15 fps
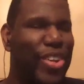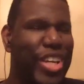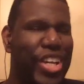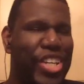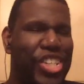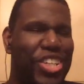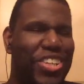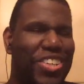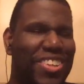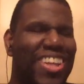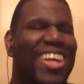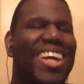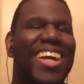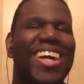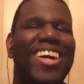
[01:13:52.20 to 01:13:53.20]
at you,
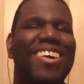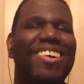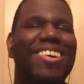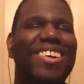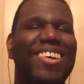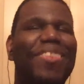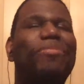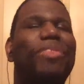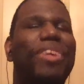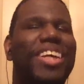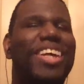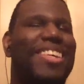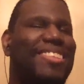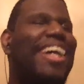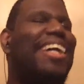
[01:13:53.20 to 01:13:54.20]
but
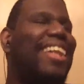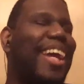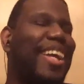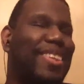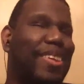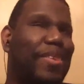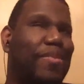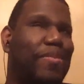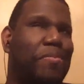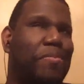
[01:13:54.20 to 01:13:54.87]
yes, I liked it.